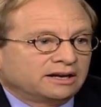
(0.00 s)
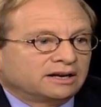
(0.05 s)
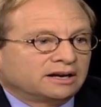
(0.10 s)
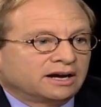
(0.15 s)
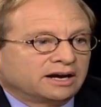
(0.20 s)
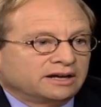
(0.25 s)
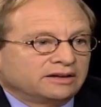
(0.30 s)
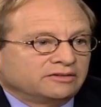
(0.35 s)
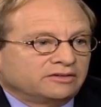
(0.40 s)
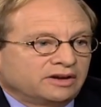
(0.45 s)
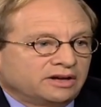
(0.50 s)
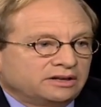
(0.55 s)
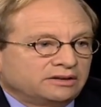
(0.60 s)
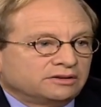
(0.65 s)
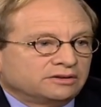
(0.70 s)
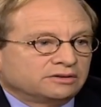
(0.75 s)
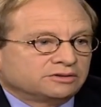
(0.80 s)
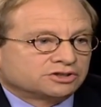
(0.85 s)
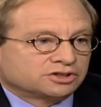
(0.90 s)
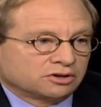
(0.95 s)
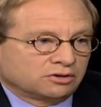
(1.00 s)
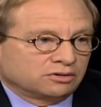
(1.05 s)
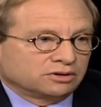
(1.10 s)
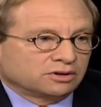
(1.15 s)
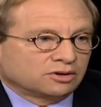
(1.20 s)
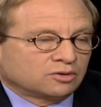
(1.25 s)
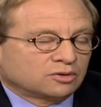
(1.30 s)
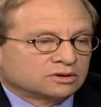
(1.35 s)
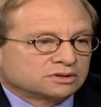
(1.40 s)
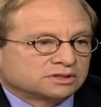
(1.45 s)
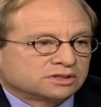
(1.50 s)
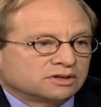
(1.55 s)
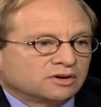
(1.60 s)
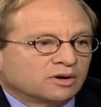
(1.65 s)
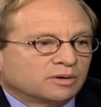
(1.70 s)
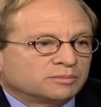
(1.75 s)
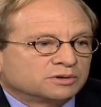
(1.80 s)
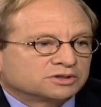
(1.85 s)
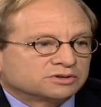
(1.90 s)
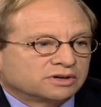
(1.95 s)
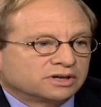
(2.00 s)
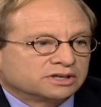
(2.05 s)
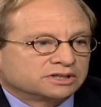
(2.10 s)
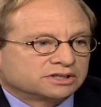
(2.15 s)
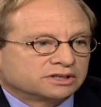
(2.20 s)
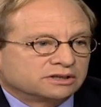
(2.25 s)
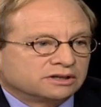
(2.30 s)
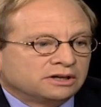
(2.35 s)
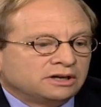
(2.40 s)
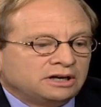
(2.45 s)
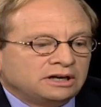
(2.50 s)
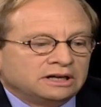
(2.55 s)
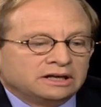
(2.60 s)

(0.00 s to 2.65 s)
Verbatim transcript: and I intend to show in the course of the arbitration